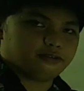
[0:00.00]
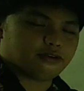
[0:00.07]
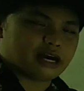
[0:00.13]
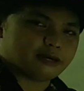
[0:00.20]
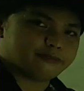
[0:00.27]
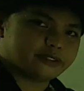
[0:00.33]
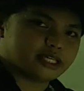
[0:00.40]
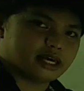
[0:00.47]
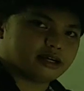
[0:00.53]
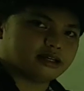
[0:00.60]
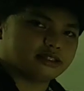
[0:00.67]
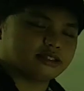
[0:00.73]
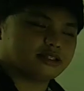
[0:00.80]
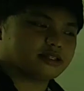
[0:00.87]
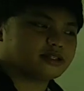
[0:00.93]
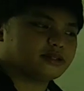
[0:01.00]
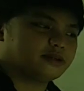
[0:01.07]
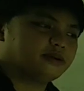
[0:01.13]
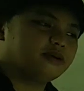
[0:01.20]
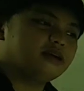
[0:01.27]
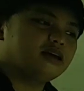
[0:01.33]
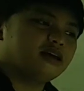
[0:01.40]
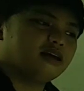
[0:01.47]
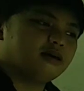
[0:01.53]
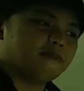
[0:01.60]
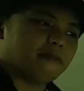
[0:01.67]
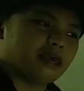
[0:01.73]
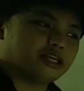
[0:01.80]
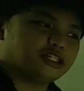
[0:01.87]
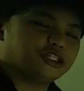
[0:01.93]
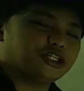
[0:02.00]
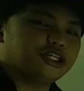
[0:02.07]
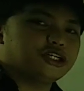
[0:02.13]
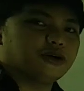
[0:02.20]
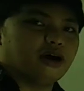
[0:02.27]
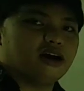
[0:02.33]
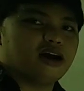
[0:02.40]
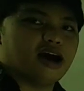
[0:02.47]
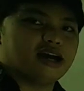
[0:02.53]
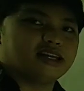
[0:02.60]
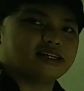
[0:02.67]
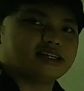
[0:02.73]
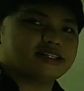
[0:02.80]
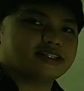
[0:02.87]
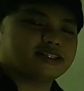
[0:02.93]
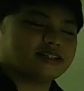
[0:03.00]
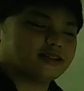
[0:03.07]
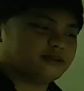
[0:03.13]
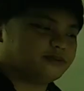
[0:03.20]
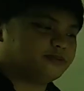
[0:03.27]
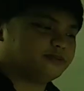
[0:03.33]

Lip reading: 5 seconds. Make sure you are honest.